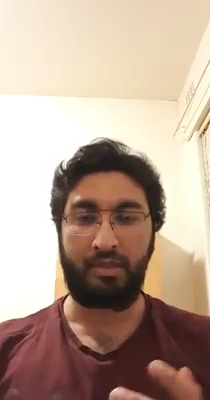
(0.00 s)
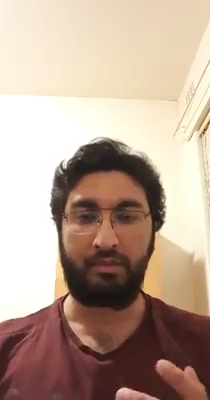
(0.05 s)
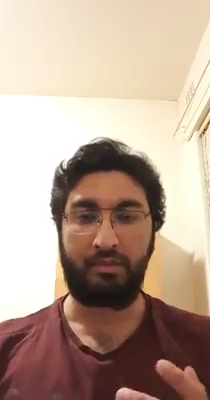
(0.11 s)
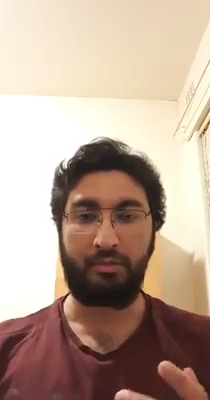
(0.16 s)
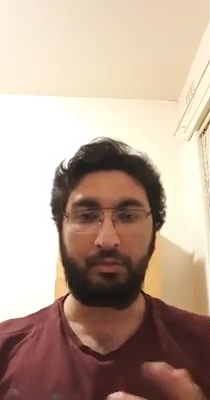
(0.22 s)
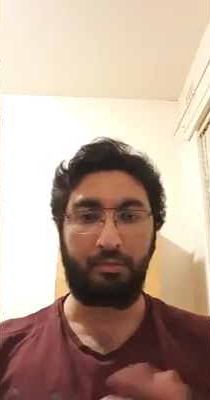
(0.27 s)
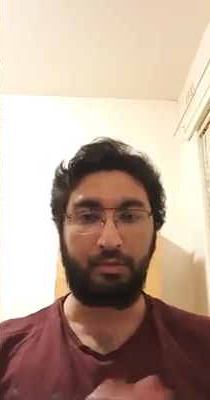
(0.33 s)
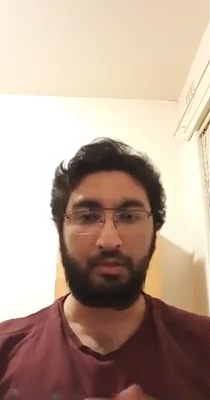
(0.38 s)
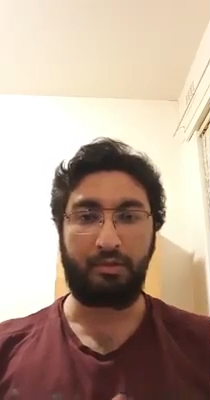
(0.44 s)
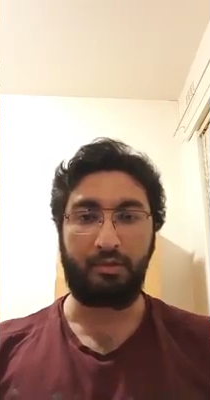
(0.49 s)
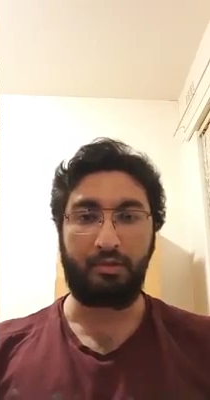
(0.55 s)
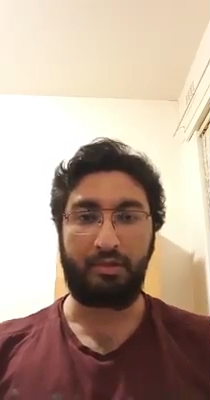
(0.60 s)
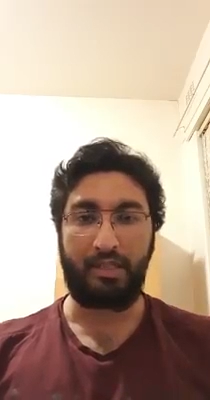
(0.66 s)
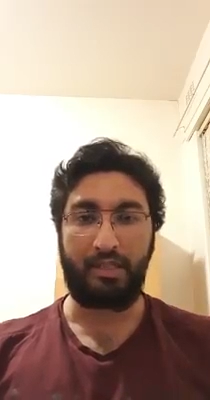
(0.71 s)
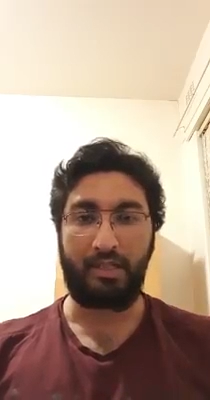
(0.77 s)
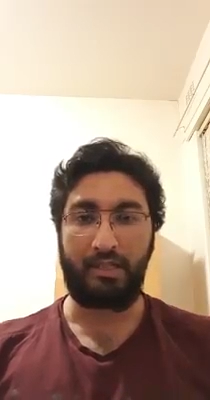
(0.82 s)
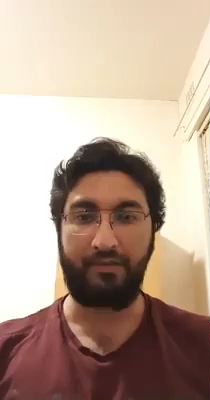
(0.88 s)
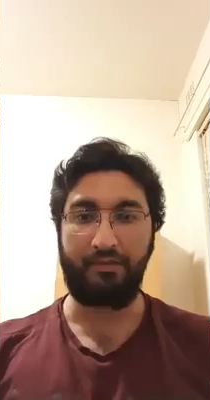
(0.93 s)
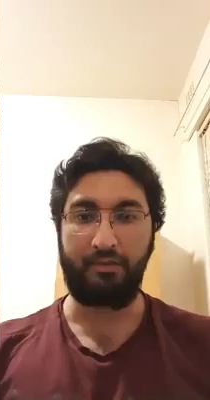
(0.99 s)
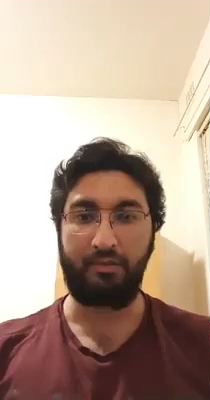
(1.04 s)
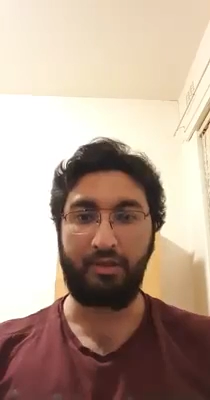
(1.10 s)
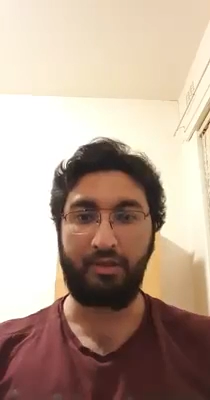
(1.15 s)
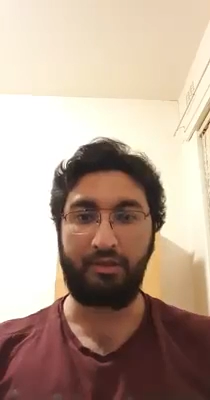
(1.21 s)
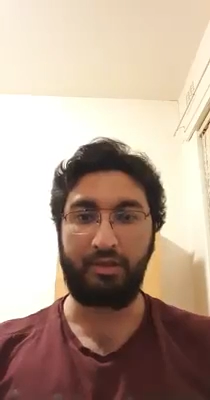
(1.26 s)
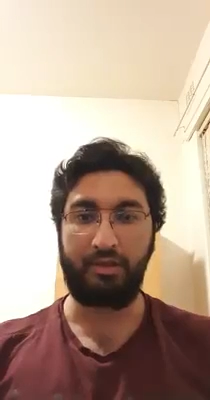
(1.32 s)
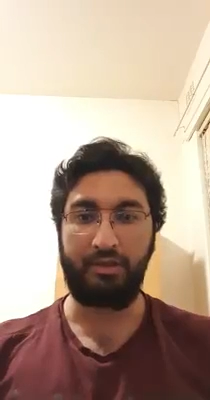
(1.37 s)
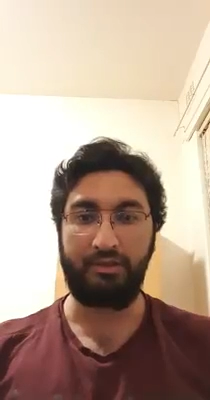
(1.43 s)
they have
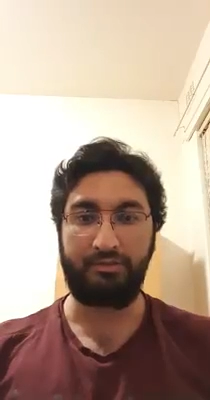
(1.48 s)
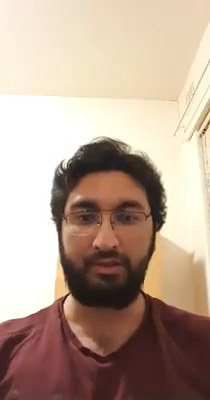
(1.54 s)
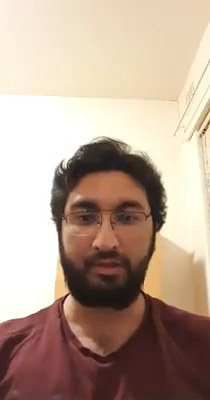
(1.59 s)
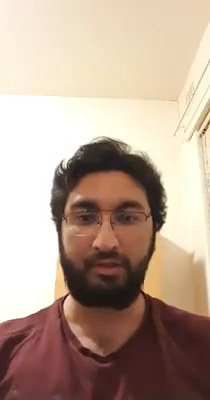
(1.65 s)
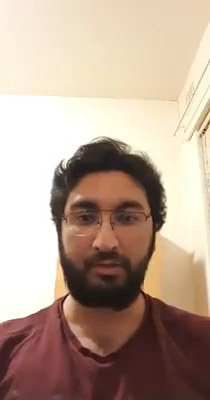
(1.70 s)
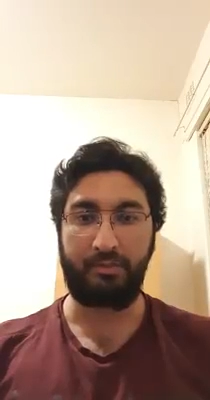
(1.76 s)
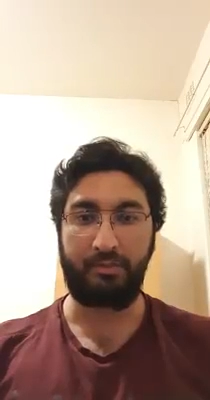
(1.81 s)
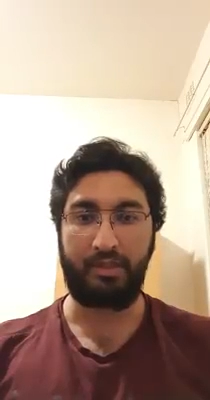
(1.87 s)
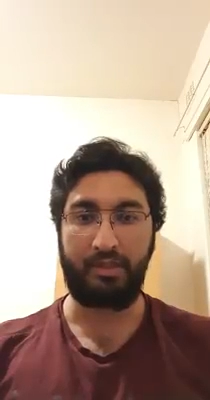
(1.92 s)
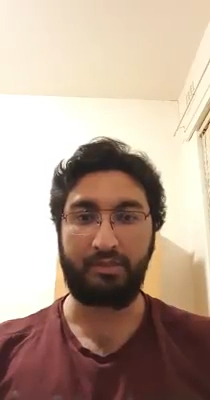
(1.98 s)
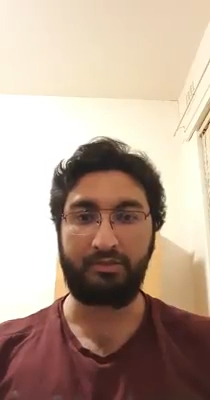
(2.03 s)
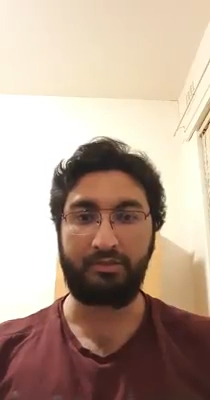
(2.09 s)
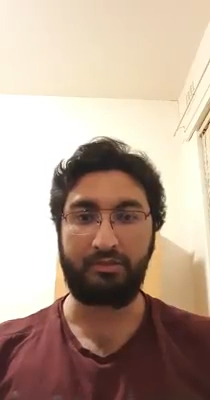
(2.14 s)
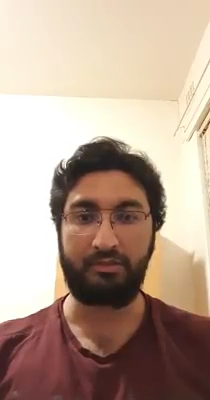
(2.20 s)
only three centre backs